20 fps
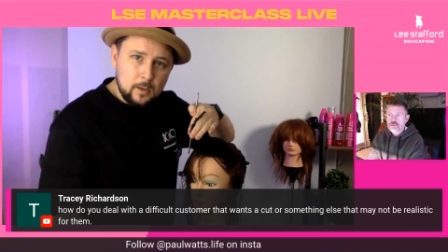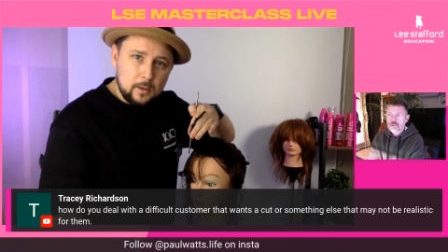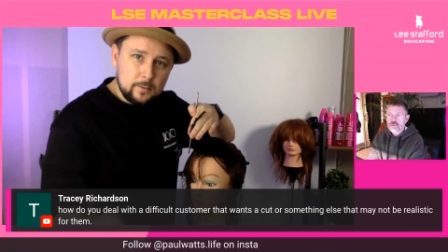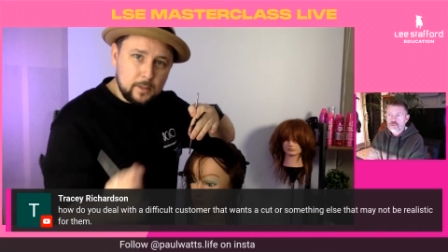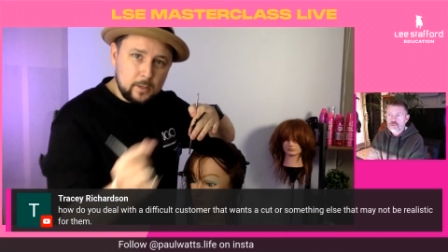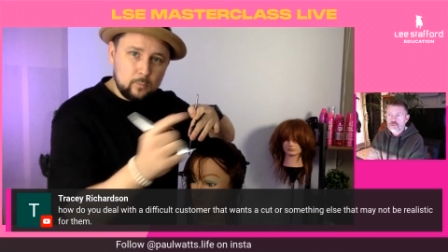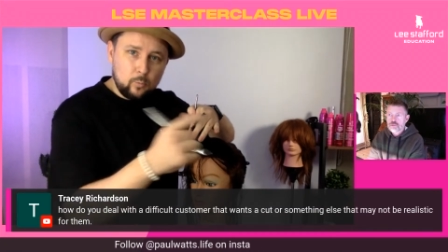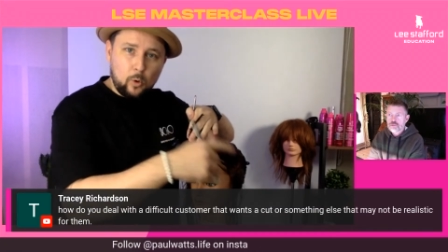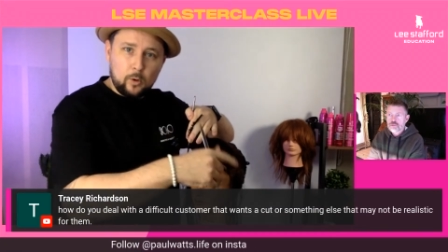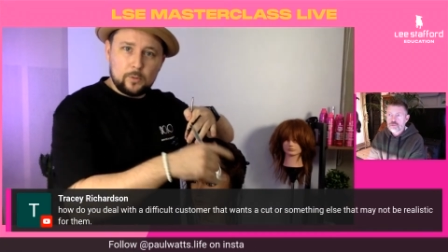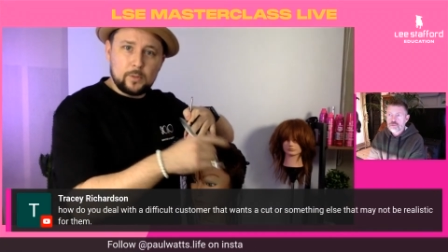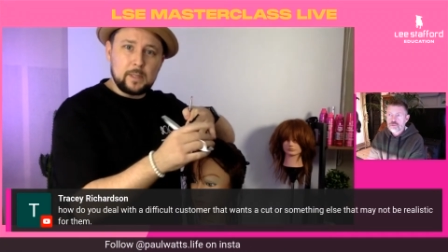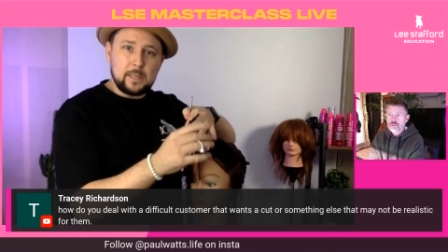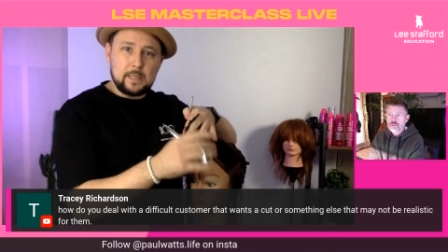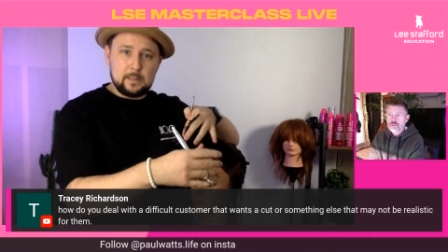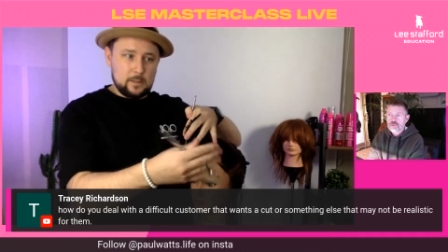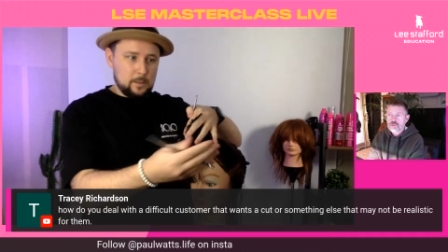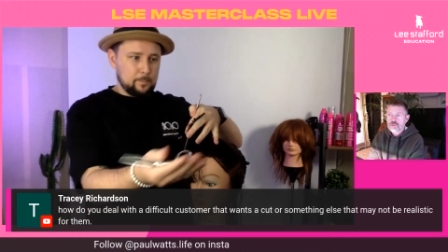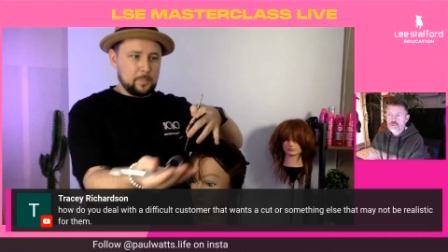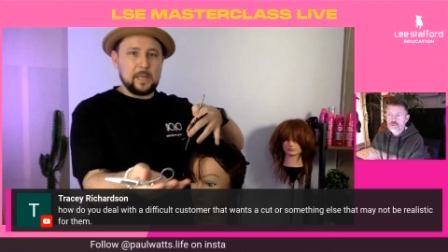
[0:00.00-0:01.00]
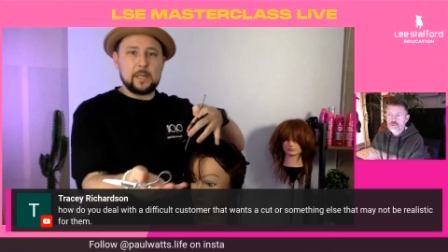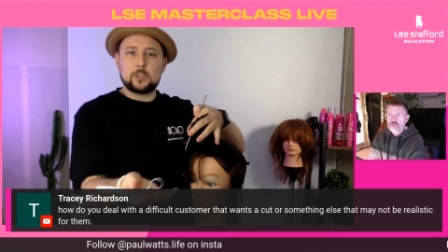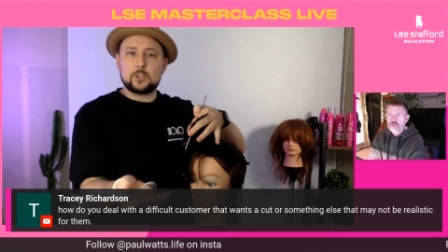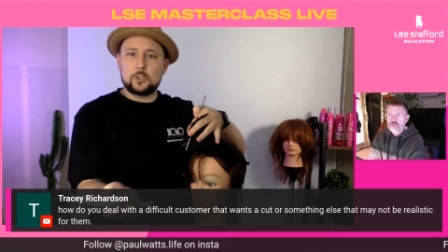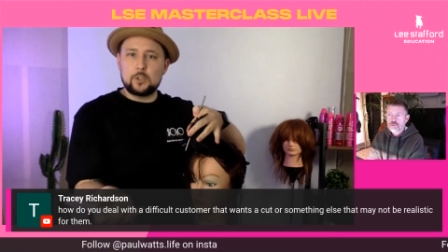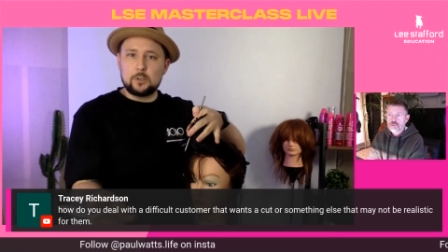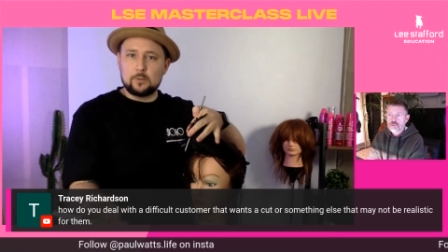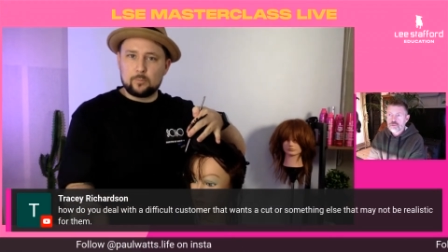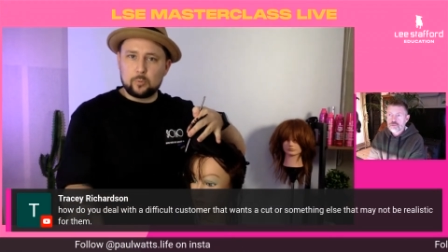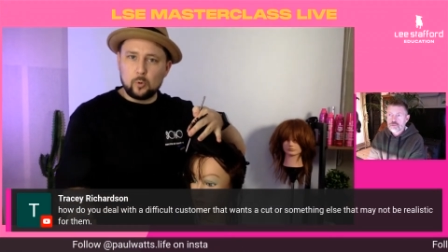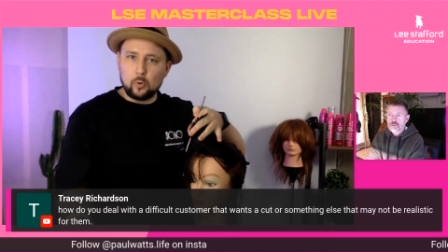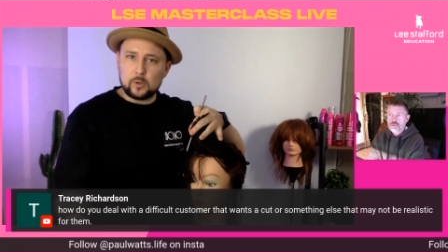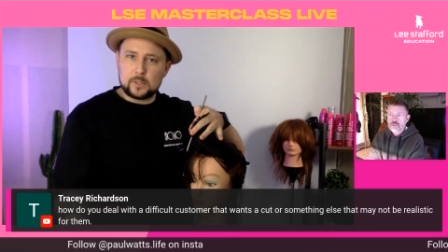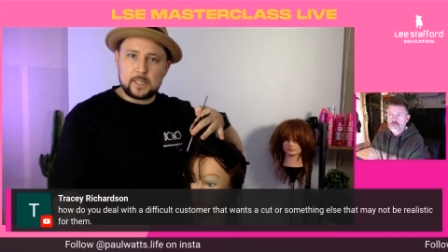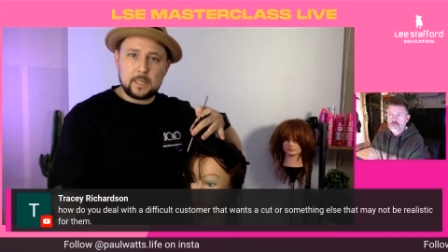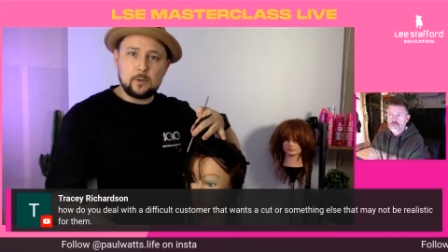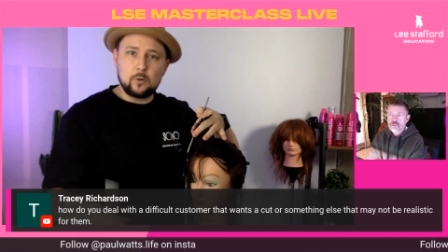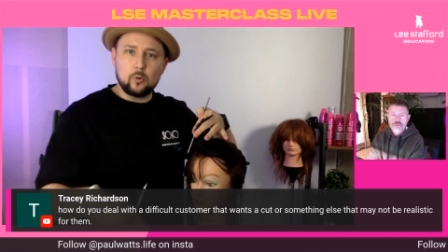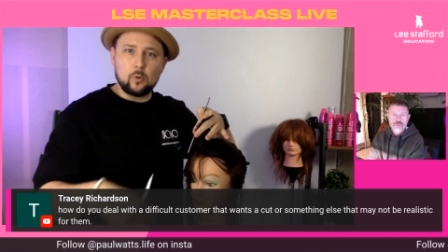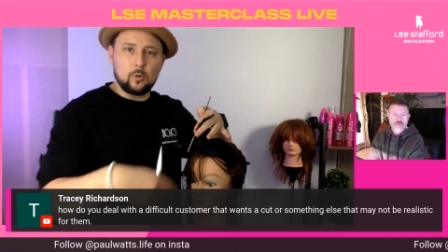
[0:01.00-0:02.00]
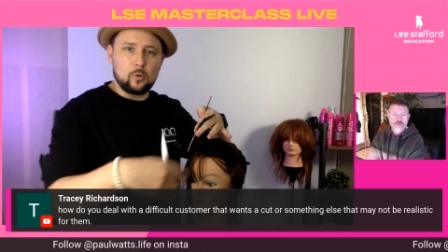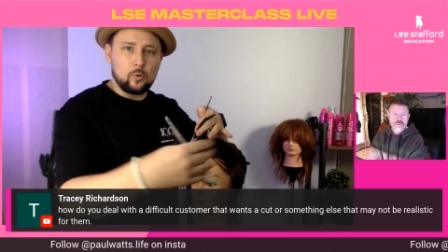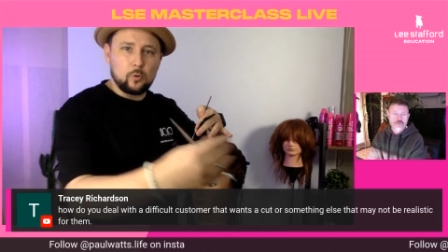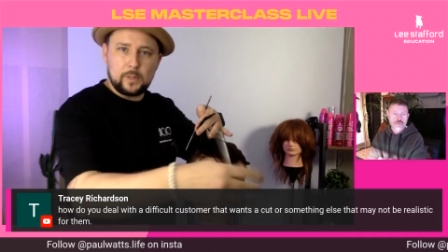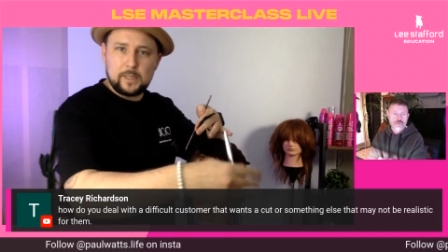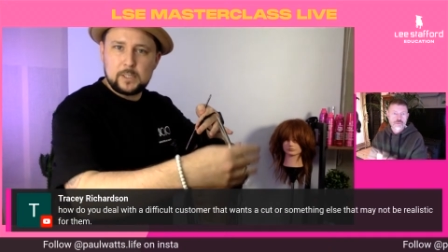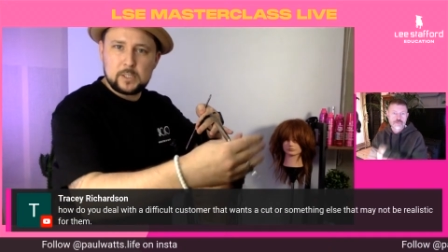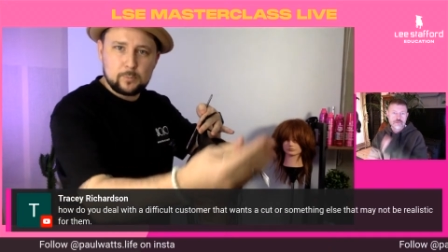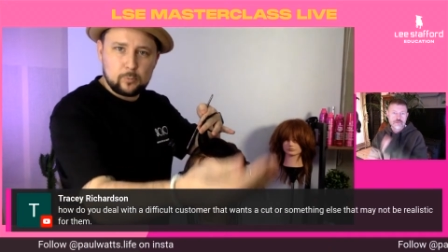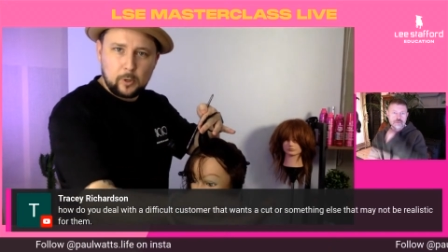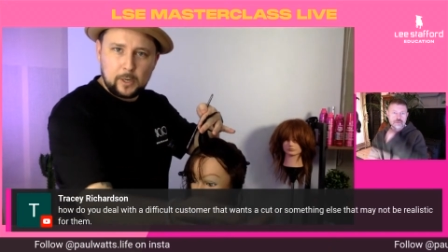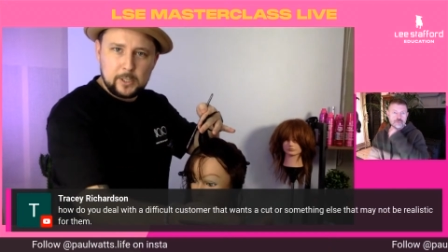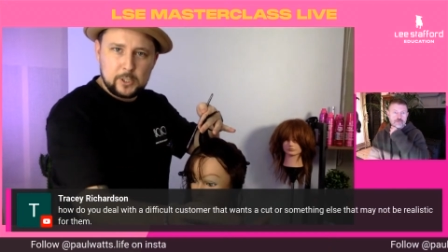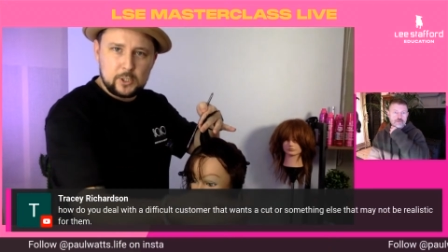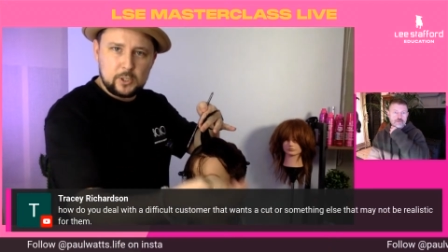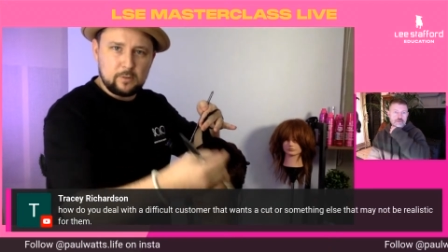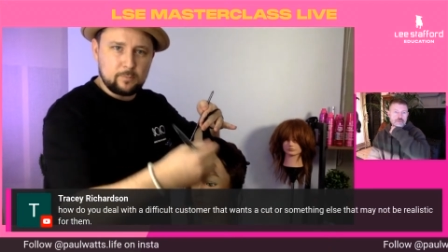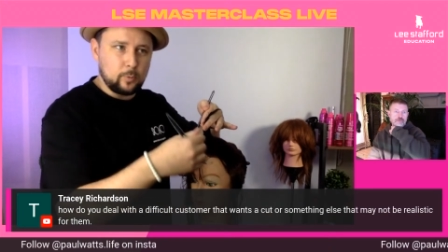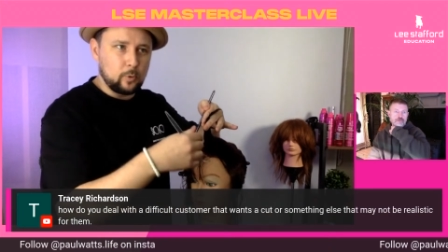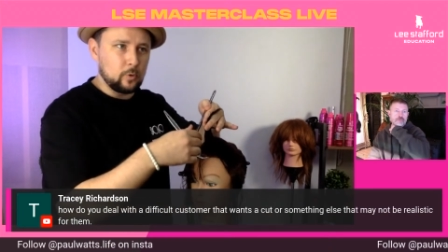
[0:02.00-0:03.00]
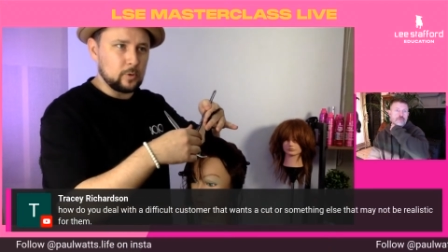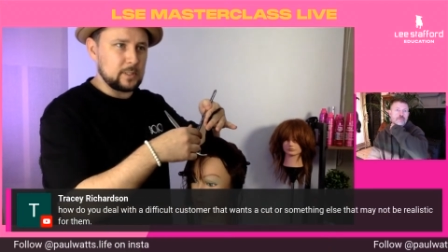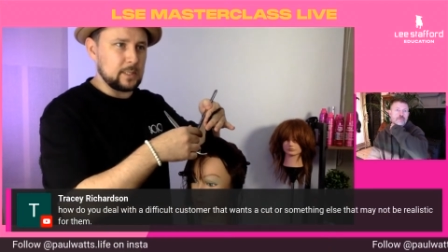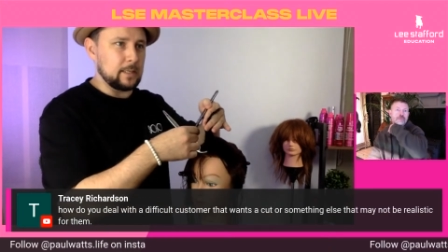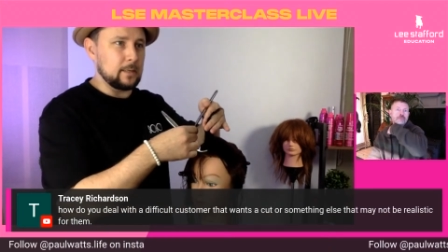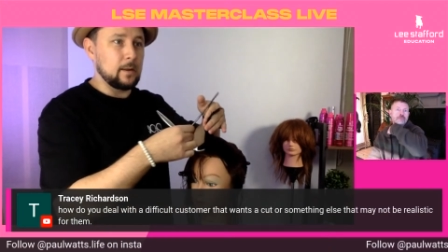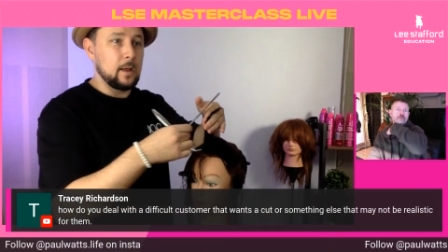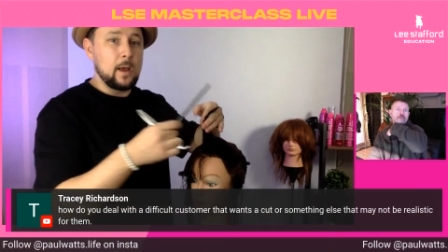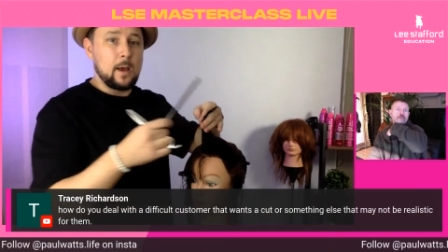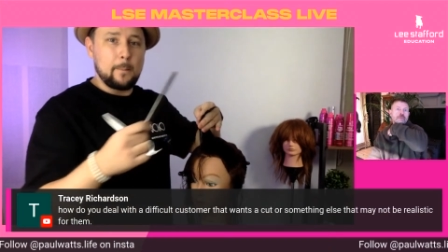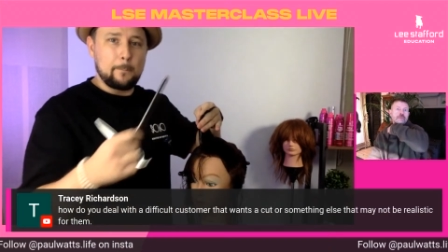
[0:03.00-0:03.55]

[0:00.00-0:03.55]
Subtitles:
than what the picture you've brought in or the inspiration you've brought in,